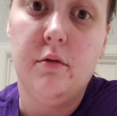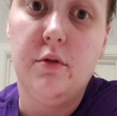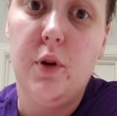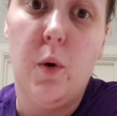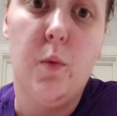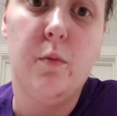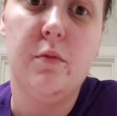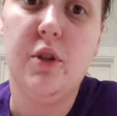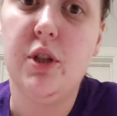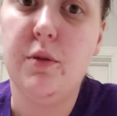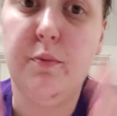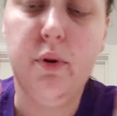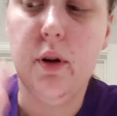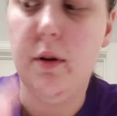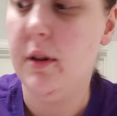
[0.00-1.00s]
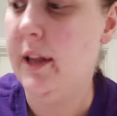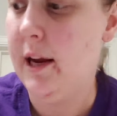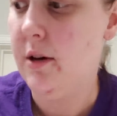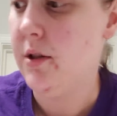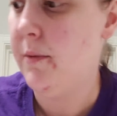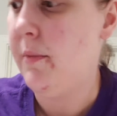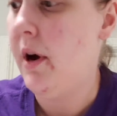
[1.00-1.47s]
Don't just put
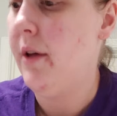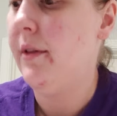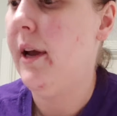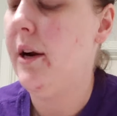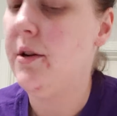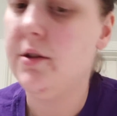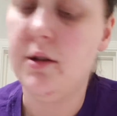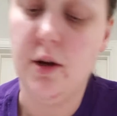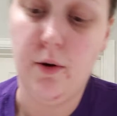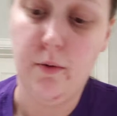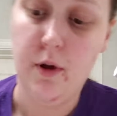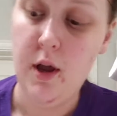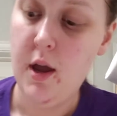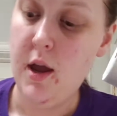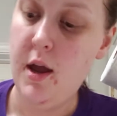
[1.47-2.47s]
layers upon layers. So